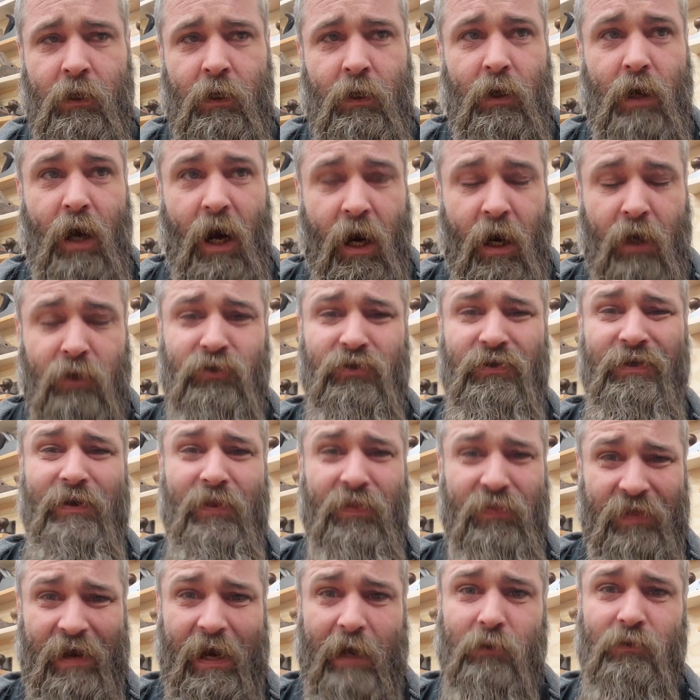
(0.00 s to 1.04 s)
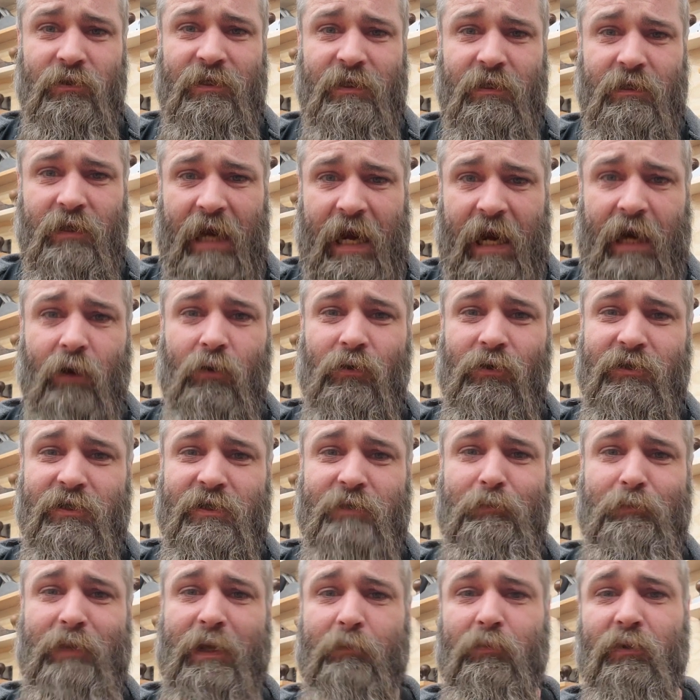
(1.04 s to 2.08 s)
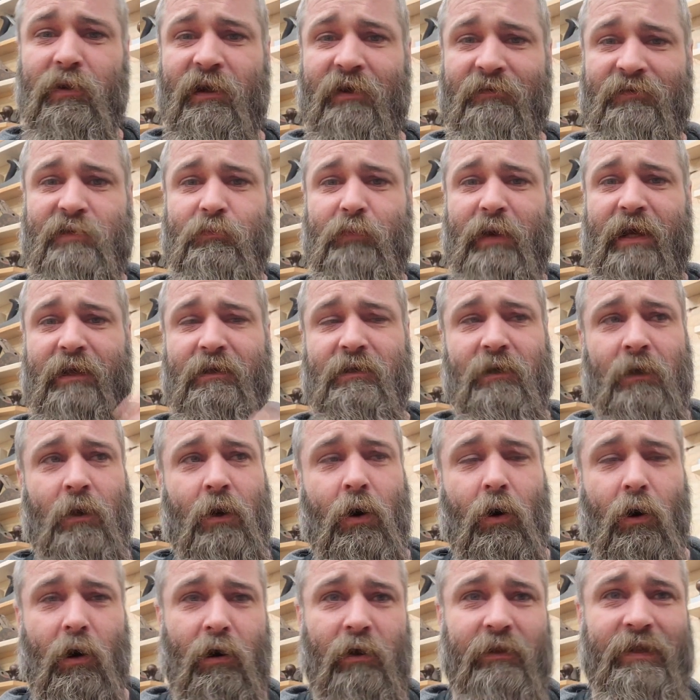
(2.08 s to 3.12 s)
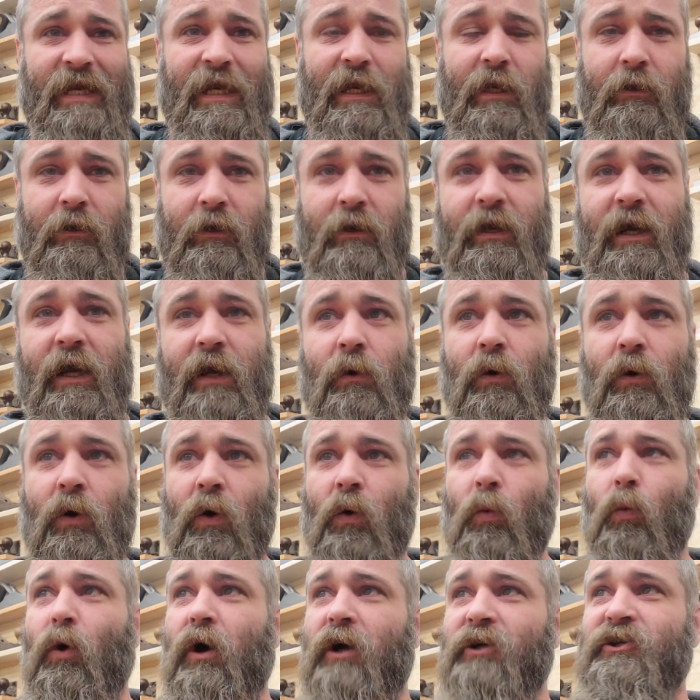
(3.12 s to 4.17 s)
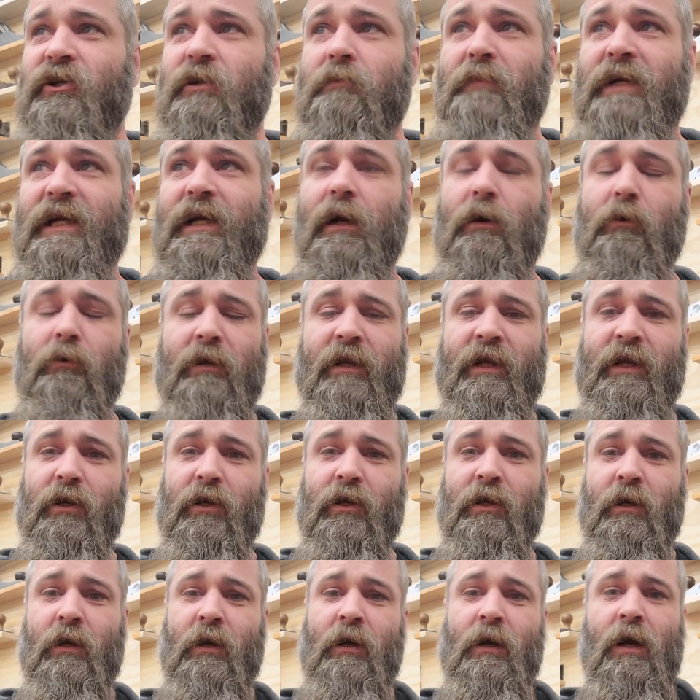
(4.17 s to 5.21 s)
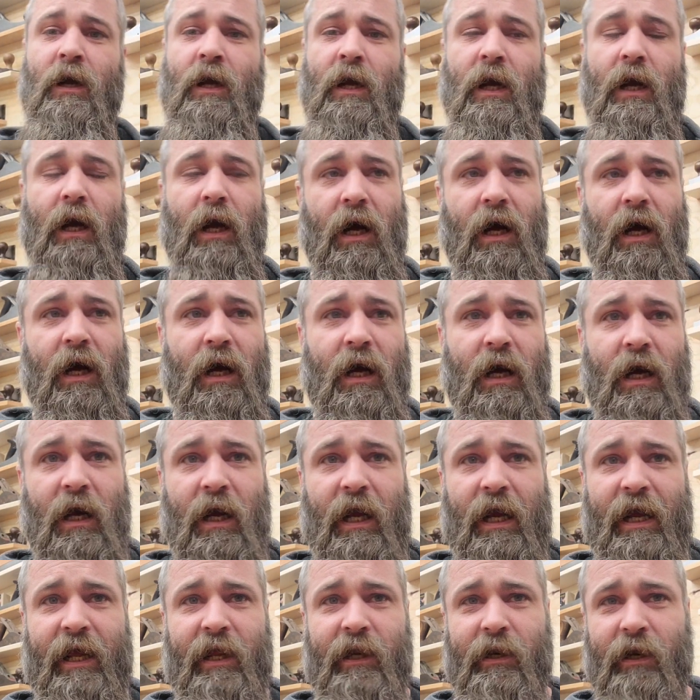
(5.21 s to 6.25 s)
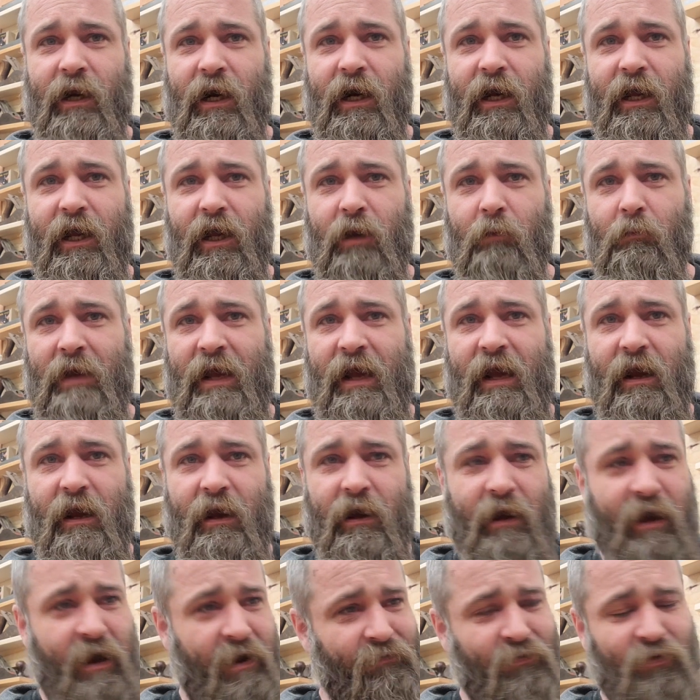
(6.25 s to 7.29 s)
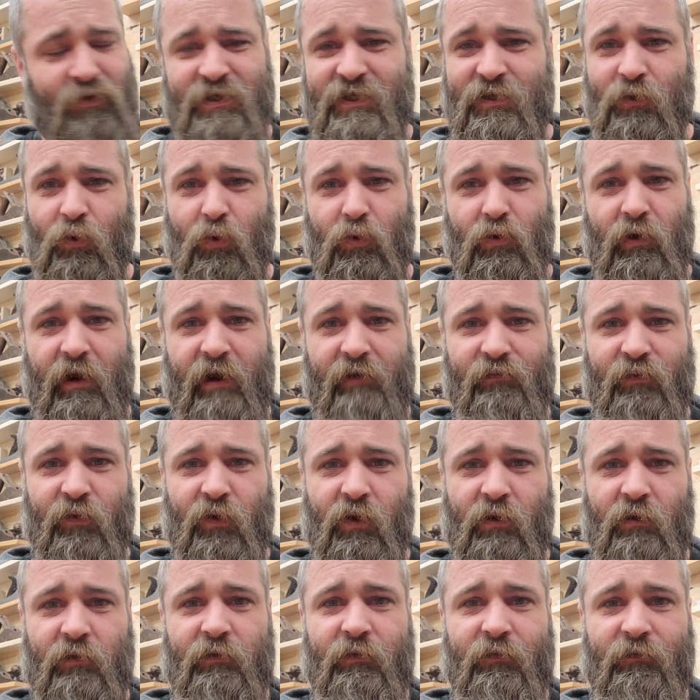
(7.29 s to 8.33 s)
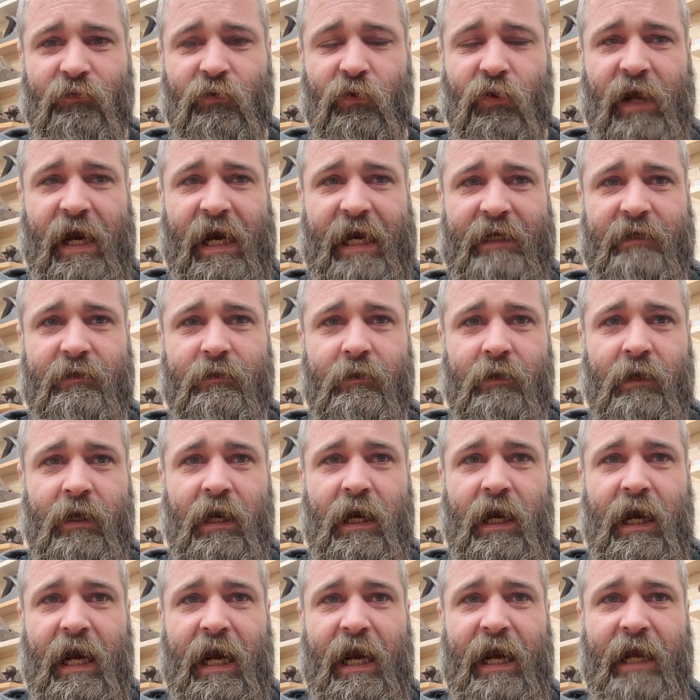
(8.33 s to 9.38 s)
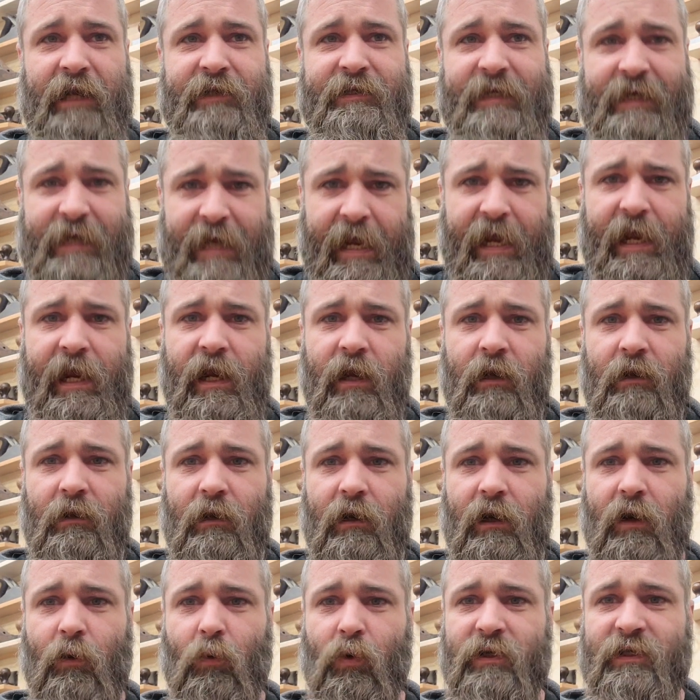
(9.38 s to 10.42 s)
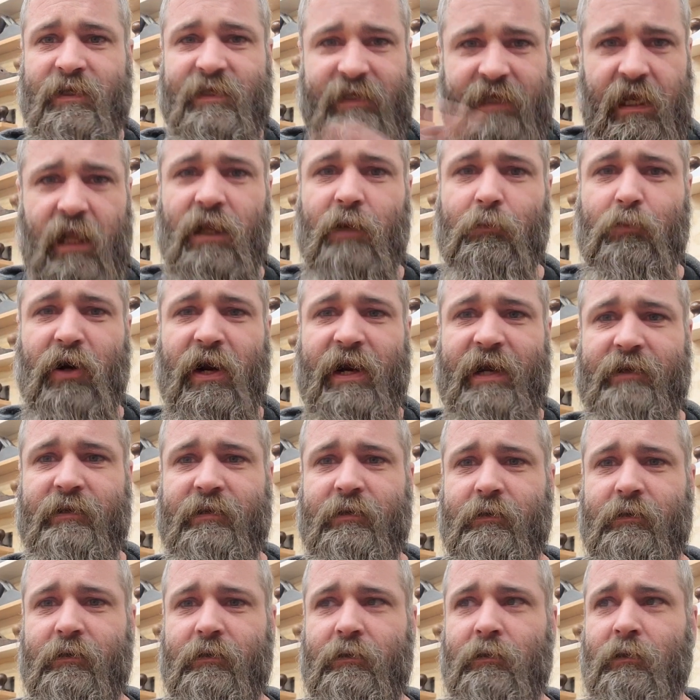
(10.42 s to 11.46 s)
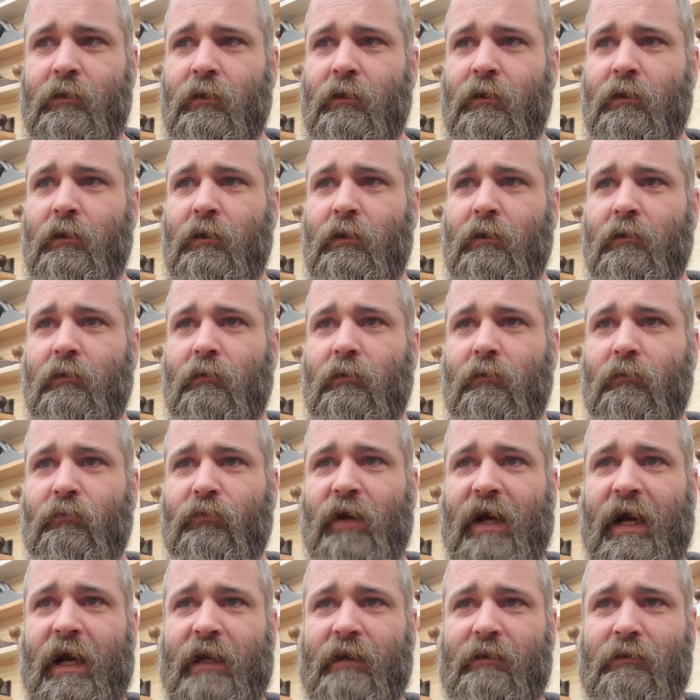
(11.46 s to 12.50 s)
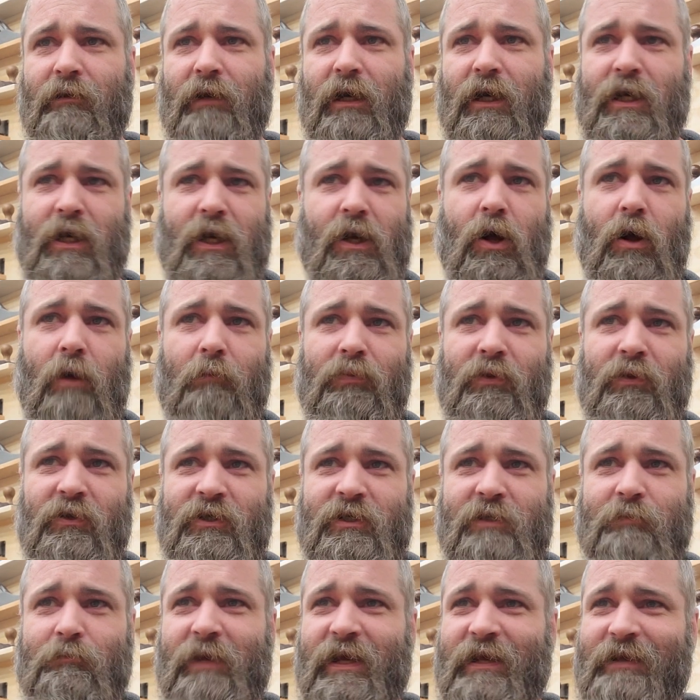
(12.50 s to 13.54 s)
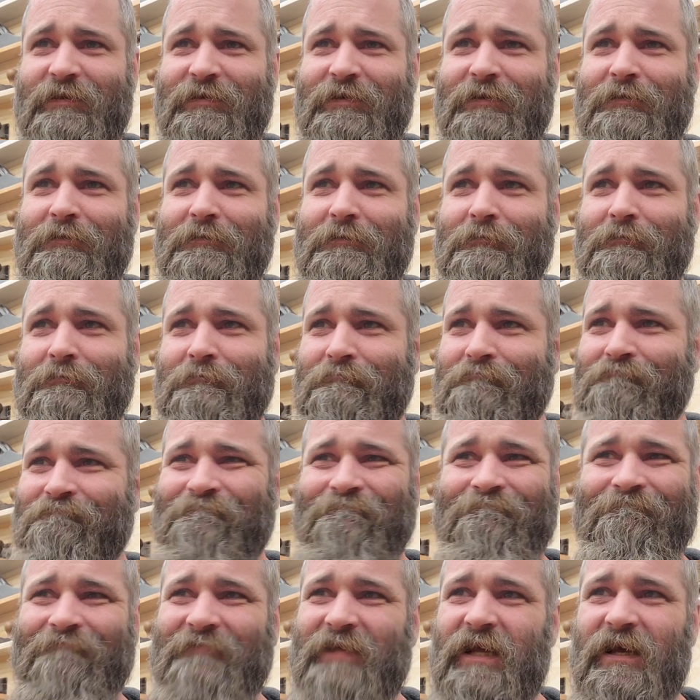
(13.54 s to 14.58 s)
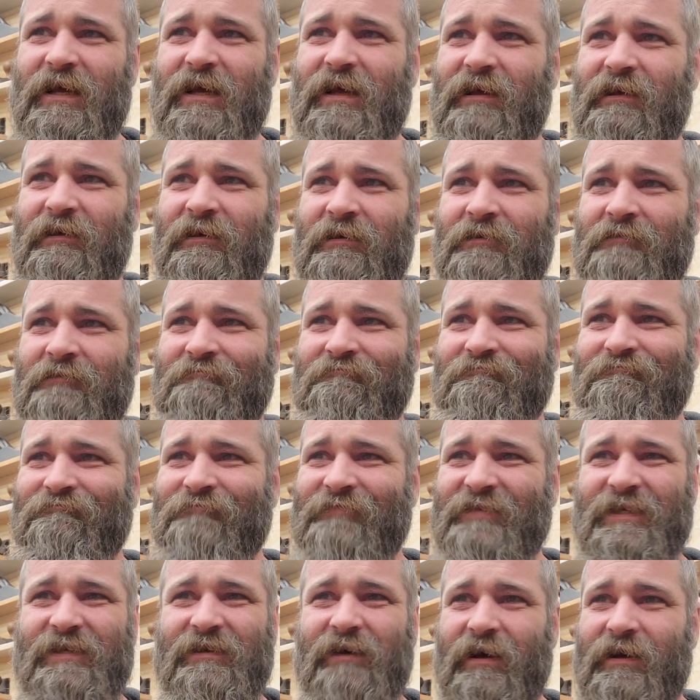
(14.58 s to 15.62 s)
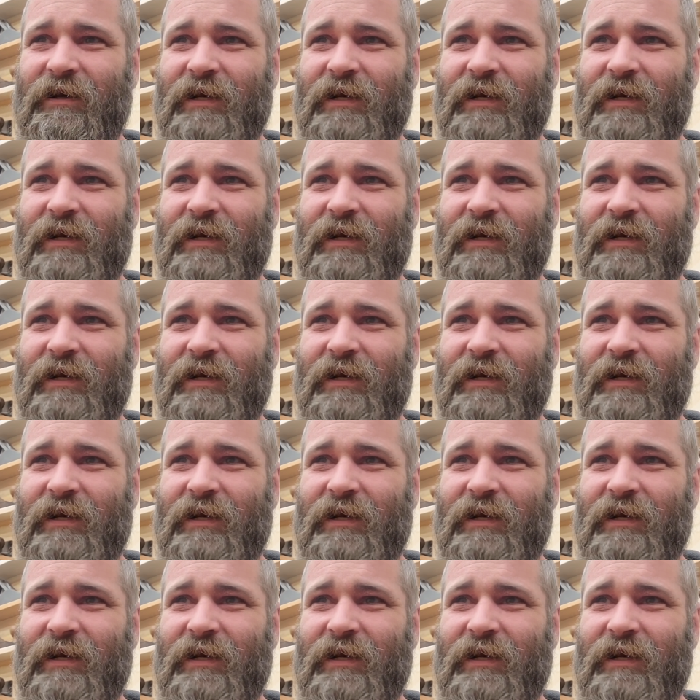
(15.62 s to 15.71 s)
100,000 hours people have spent on the internet watching me out here. And I am ever so grateful for that. And today I want to celebrate that accomplishment. Nah, it's not an